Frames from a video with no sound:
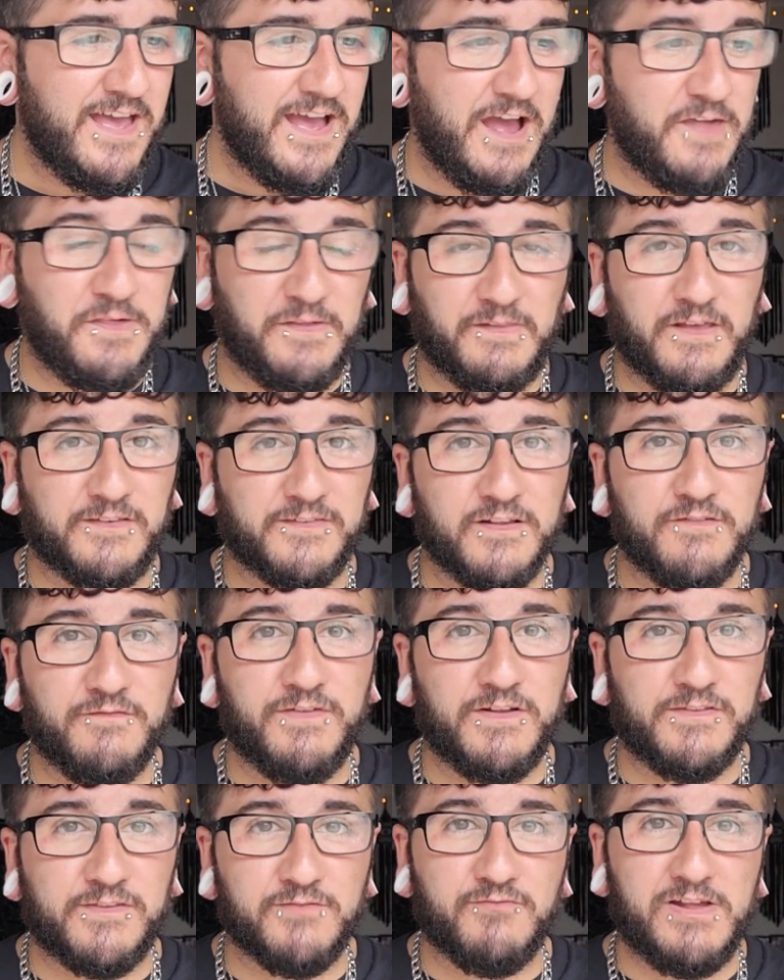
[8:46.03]
I think that's
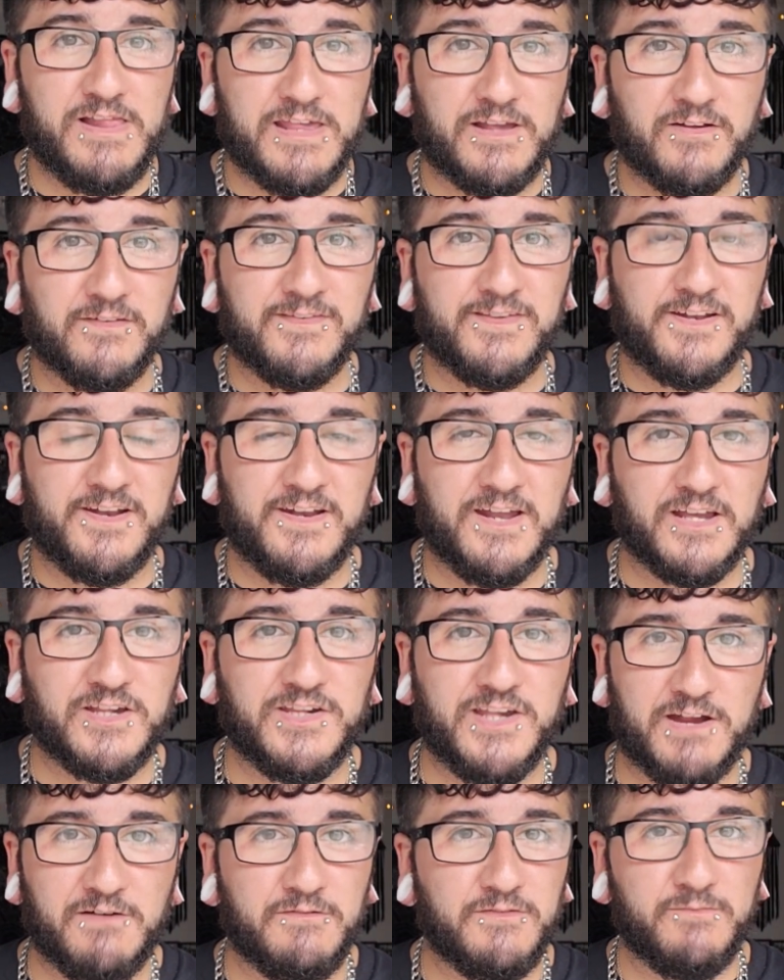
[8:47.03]
something to really consider
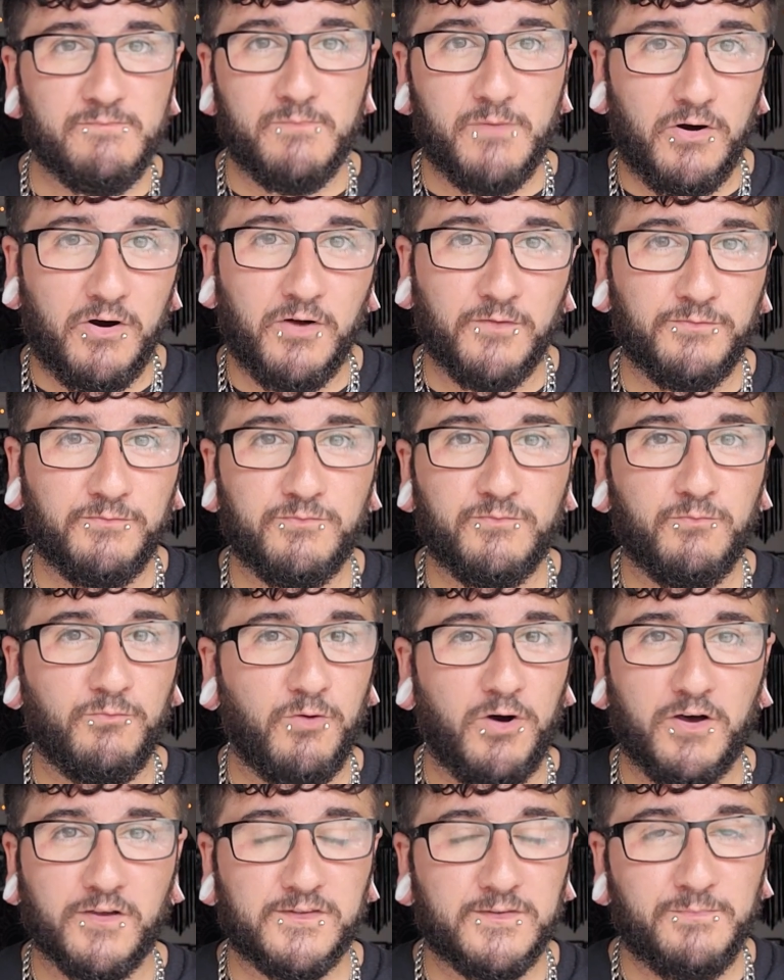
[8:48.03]
next year, is more
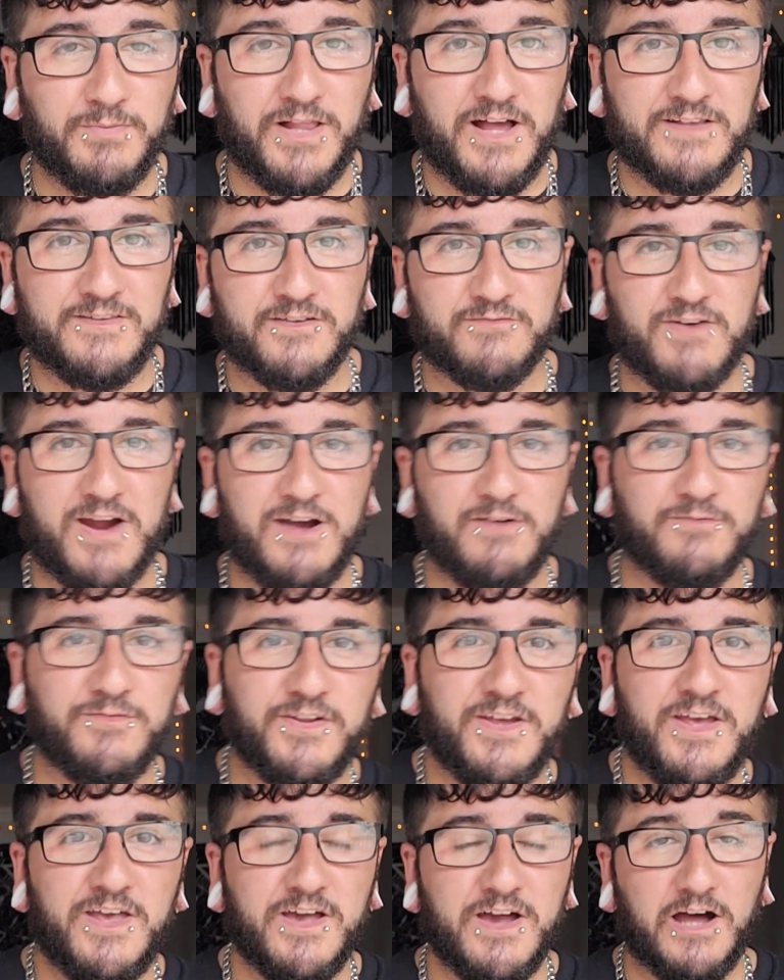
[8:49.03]
water supplies
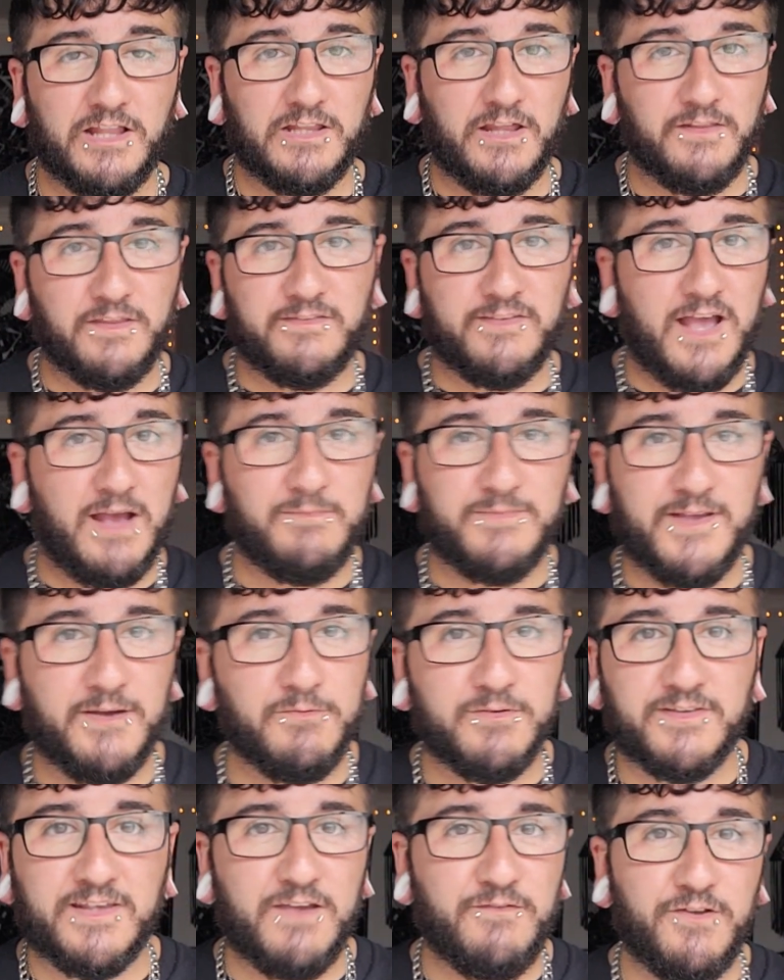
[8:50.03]
around. A lot of the times I
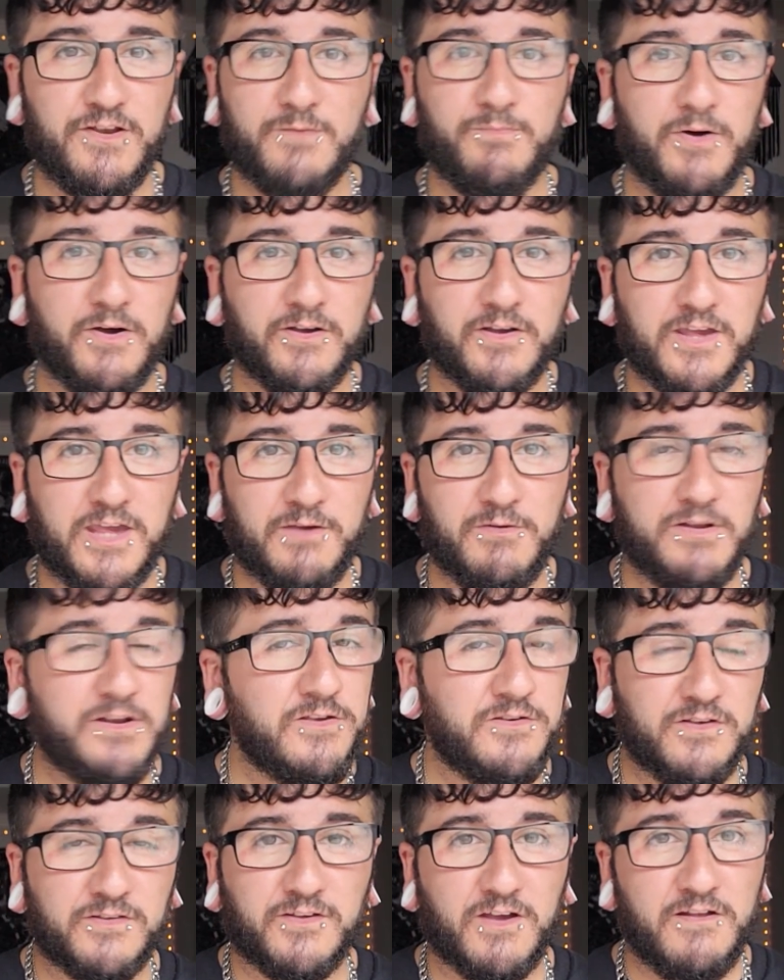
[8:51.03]
was giving up on queuing
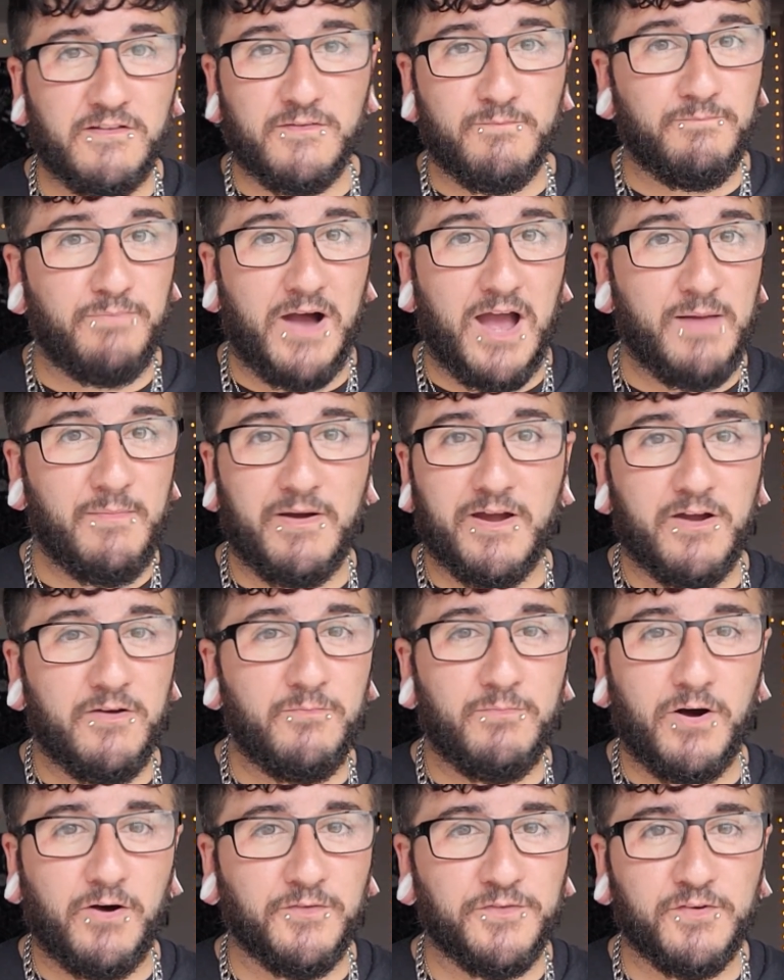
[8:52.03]
and just going to buy my
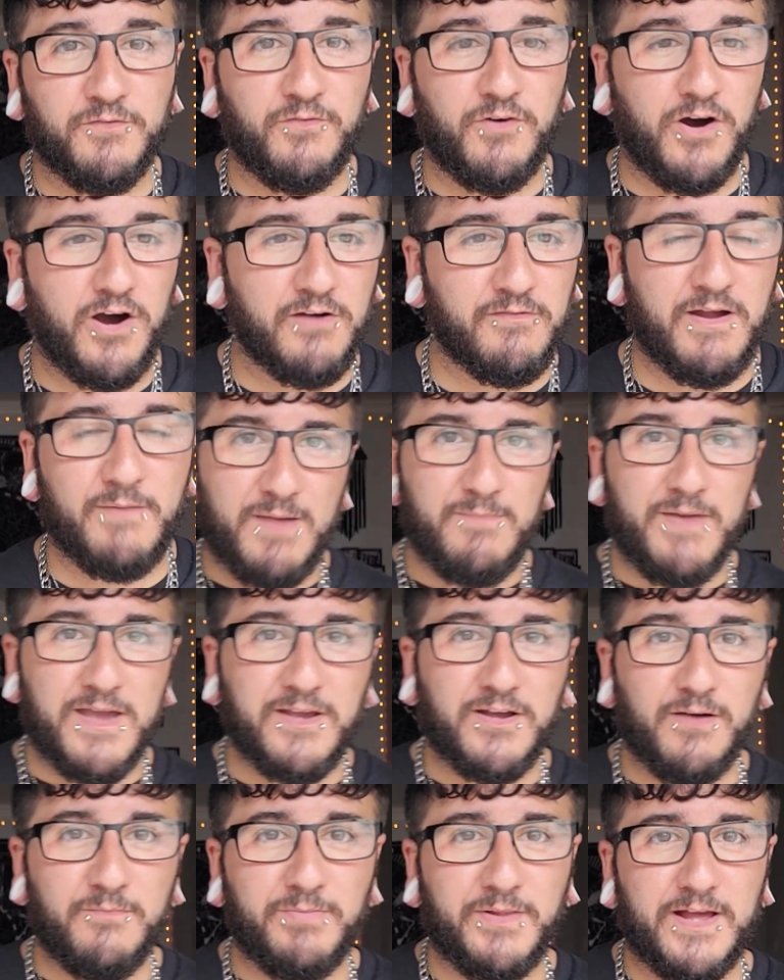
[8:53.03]
own bottles of water. My
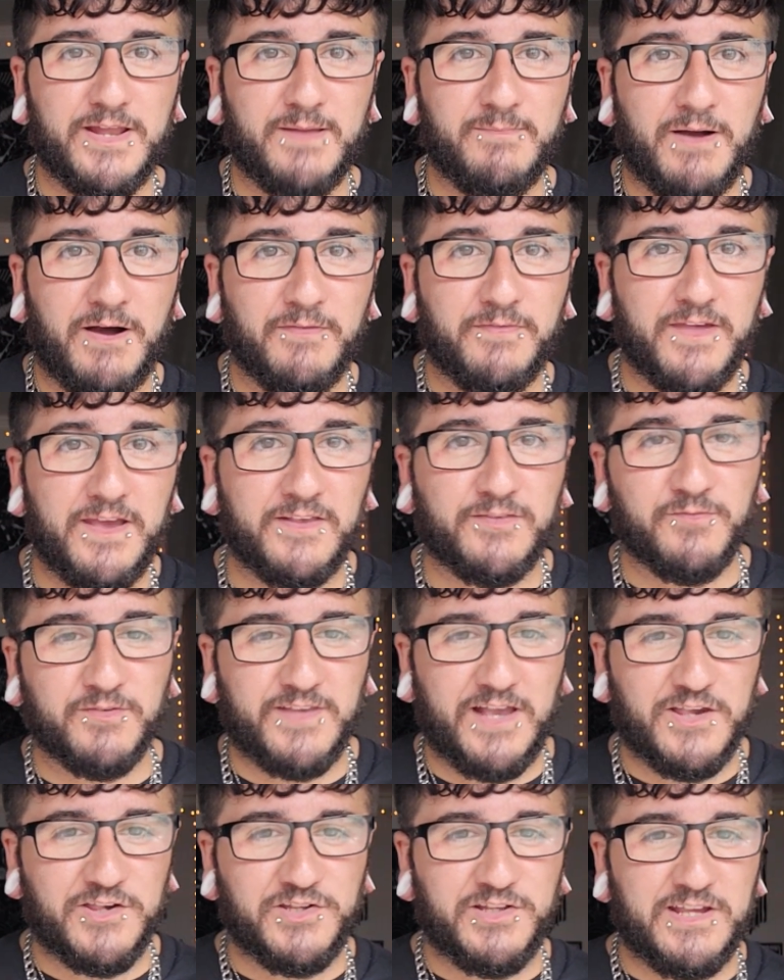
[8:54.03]
main complaint about this was
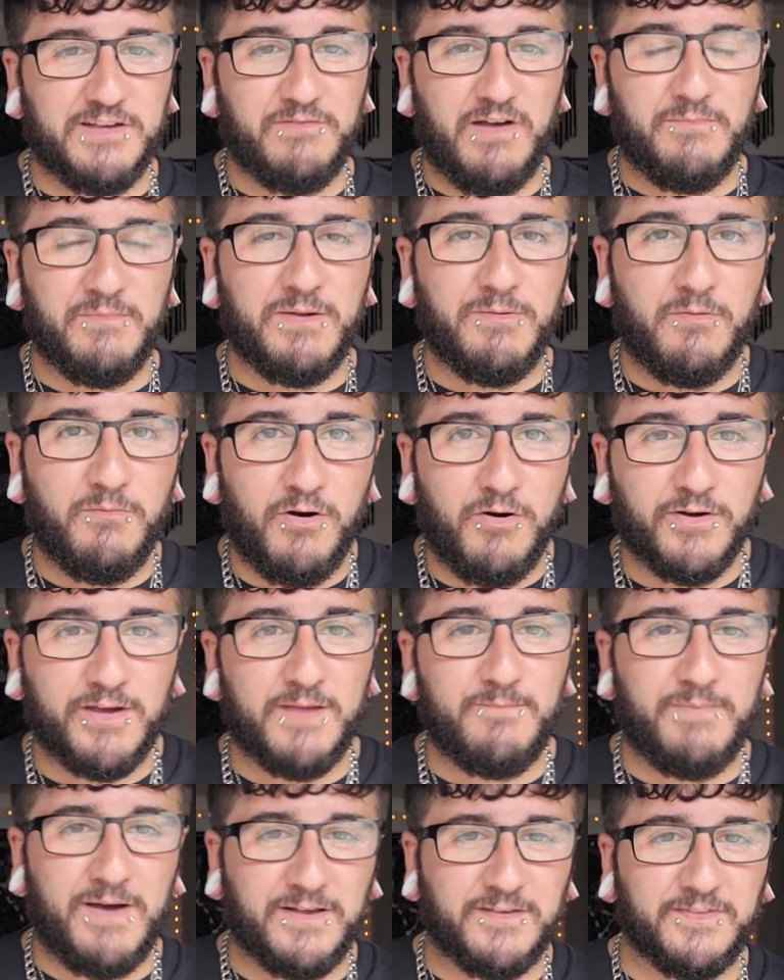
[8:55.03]
actually when we were
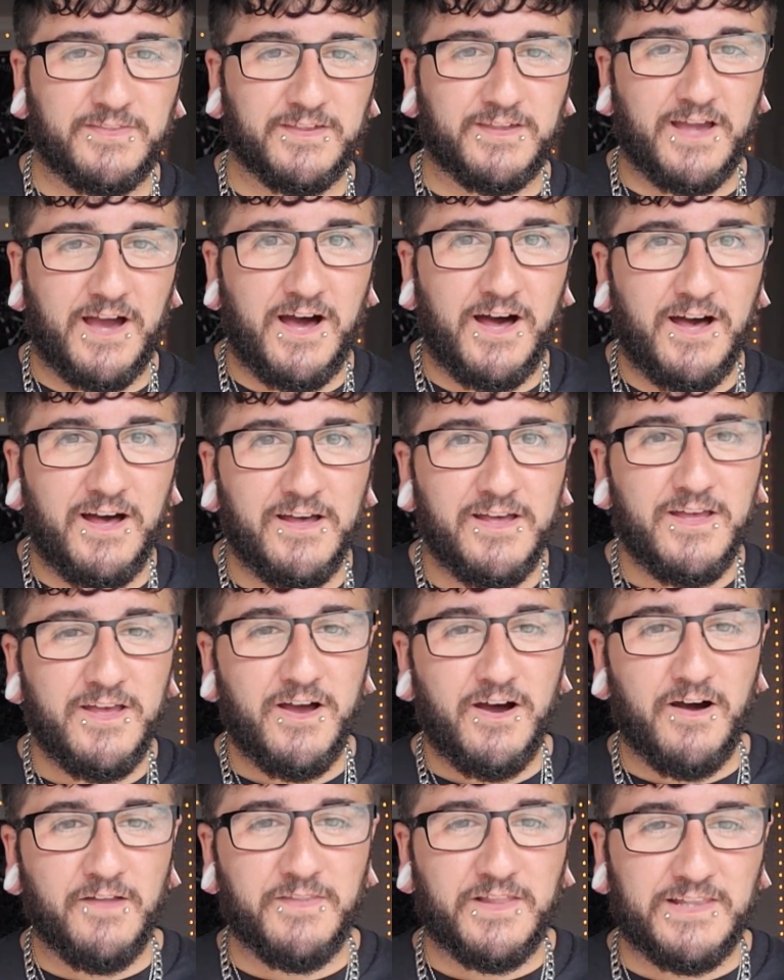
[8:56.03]
walking back to the car
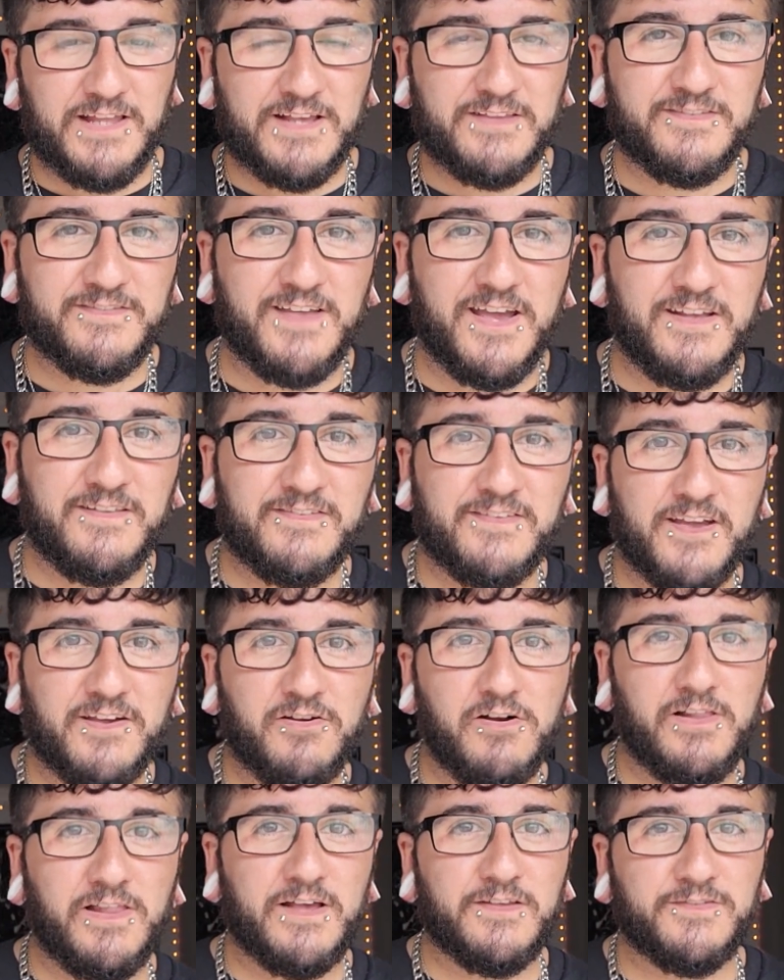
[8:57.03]
on the last day to take
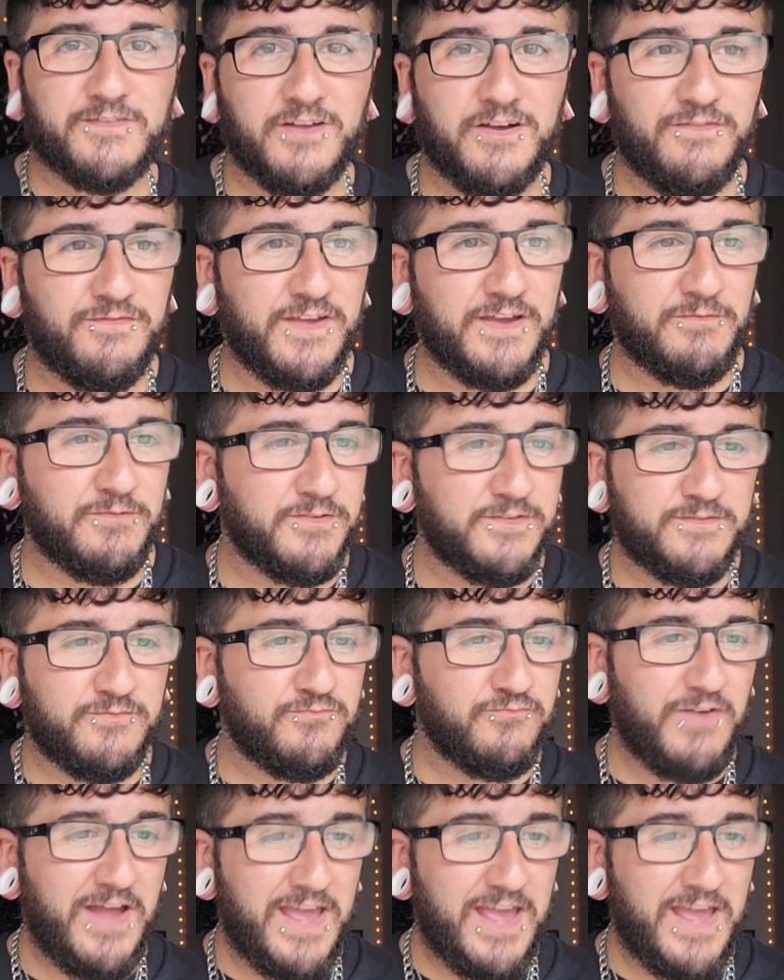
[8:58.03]
all our stuff, it was